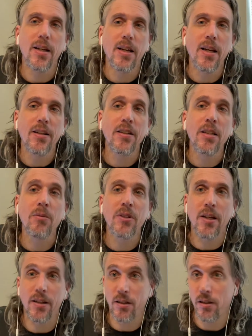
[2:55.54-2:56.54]
It just seems
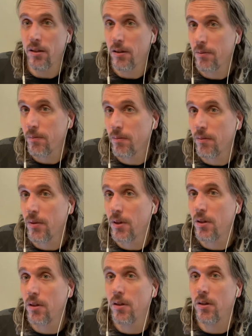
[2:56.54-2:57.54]
like
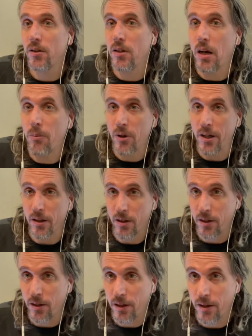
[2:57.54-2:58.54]
Top Rank
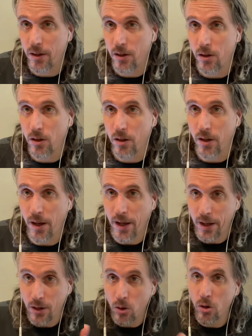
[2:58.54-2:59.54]

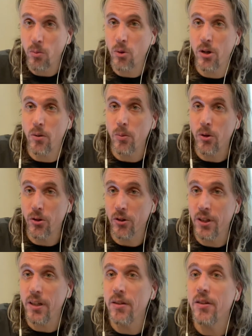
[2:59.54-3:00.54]
and Golden Boy promotes
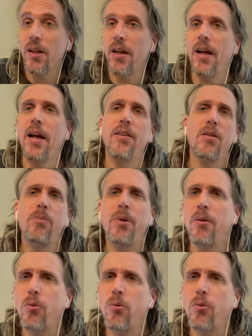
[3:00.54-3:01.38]
Ortiz has a better